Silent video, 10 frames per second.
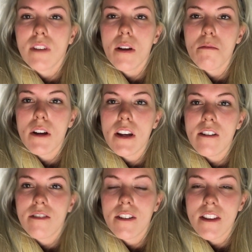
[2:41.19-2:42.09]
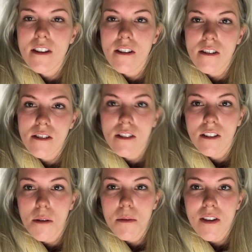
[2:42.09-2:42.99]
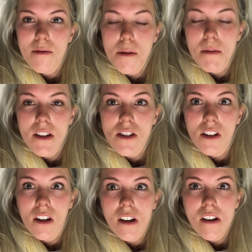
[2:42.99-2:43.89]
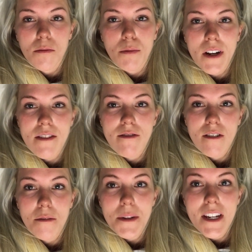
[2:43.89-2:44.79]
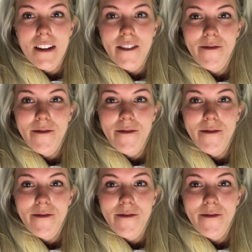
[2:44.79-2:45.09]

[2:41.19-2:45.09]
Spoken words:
I'm waiting for the nurse to come give me my shot. Pray for me.